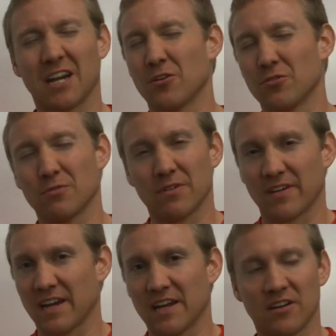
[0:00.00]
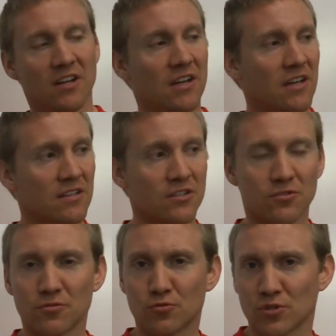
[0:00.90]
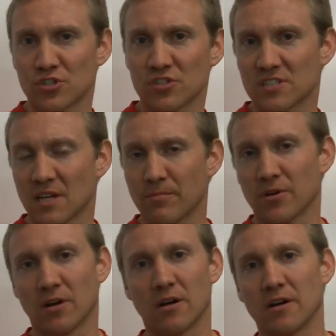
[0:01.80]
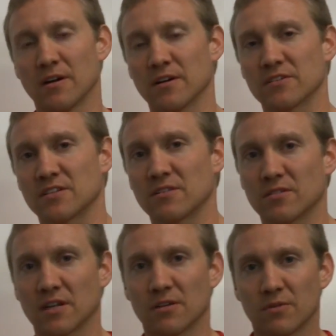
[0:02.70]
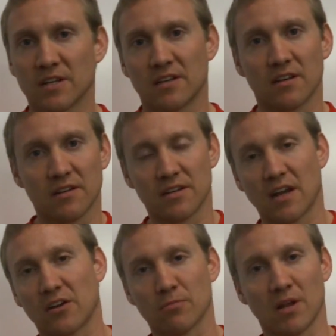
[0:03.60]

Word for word: I know that we've had little nutrition seminars and, and we had Dr.